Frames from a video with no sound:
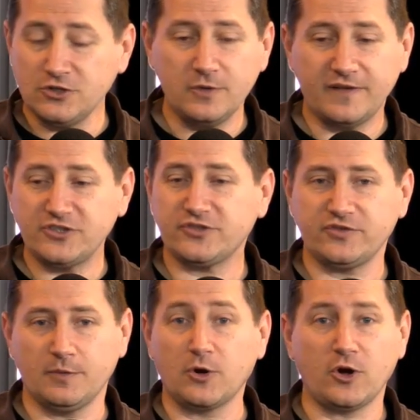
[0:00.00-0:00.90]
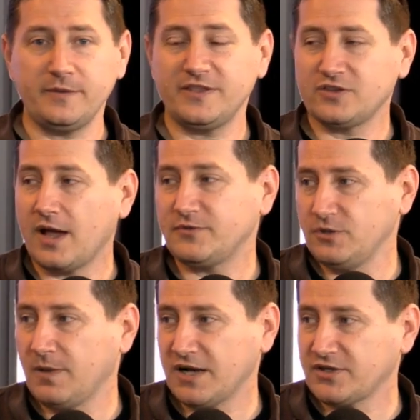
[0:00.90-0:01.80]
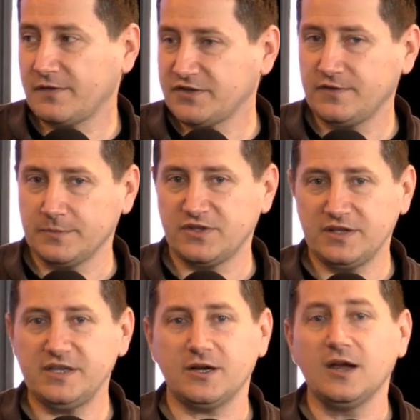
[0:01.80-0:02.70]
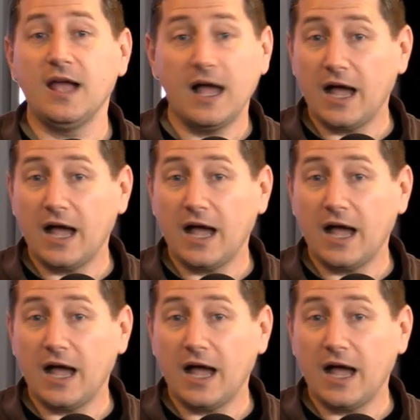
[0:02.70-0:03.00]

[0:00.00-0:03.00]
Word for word: new Avengers film are going to be the top two box office films of the year.